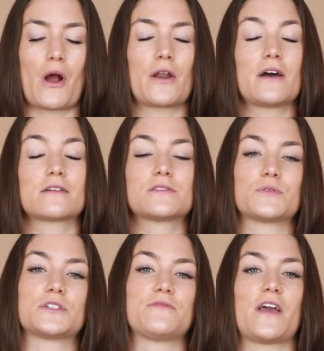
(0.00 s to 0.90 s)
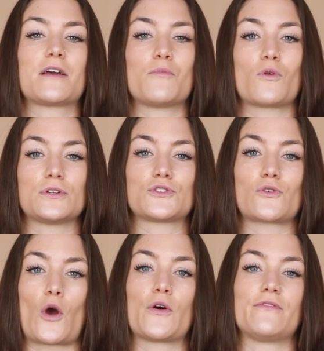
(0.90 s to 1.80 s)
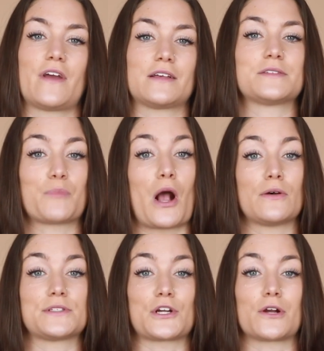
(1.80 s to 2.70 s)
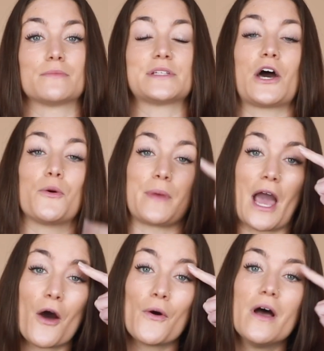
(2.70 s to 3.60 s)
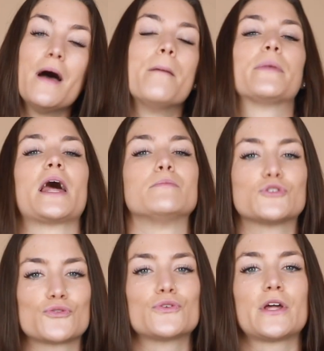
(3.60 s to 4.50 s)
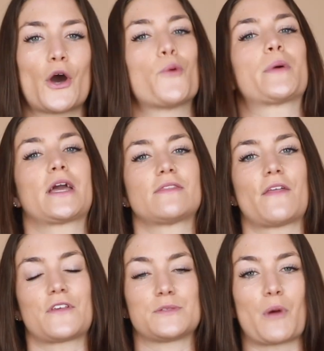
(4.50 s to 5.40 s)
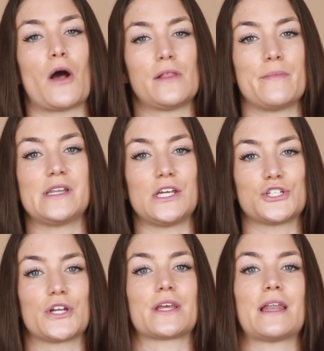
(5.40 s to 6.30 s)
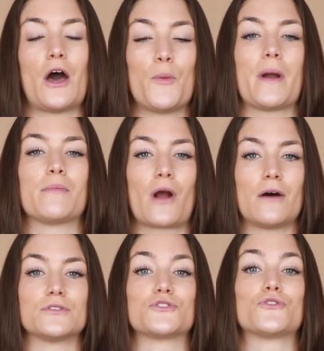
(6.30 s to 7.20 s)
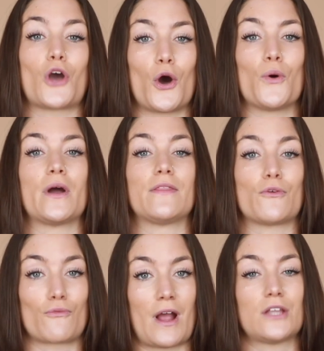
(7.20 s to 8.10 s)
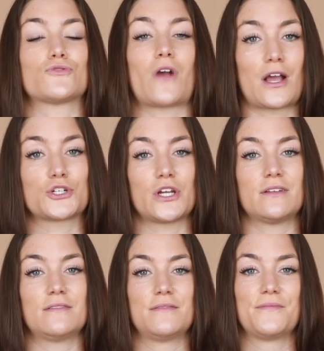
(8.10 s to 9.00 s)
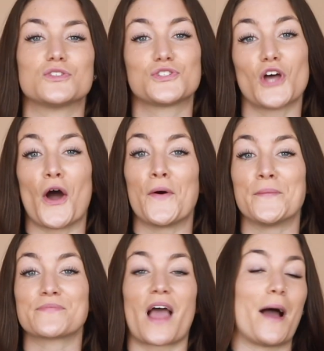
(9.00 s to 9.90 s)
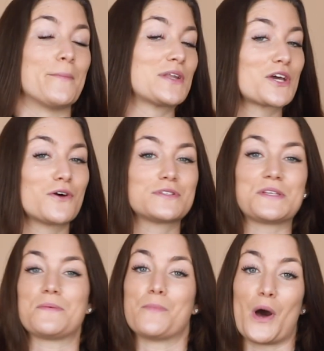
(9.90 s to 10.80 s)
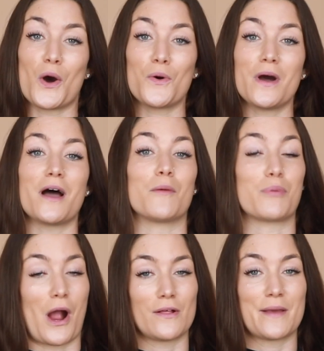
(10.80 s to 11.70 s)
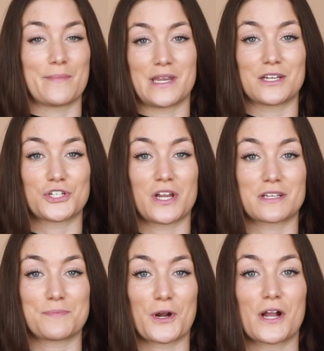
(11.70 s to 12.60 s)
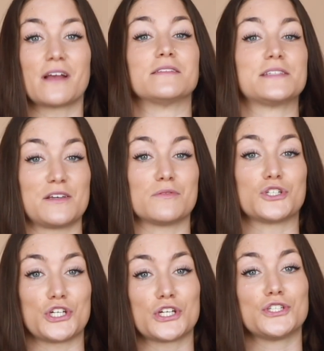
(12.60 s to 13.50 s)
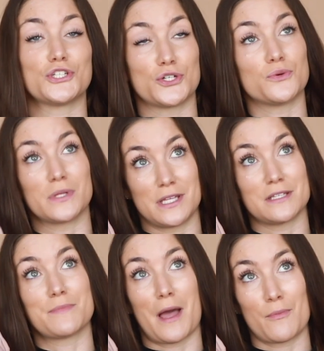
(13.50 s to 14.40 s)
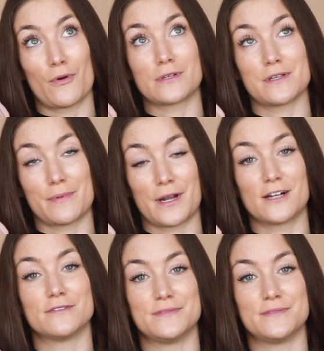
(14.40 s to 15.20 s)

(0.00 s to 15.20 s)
products, which is Vegamour's Grow Advanced Brow Serum to help me out, but I'm truly hoping that this brow lamination can help my brows go in the right direction. So I'm gonna go see Mo, a brow lamination expert, and see what she can do with these bad boys up here.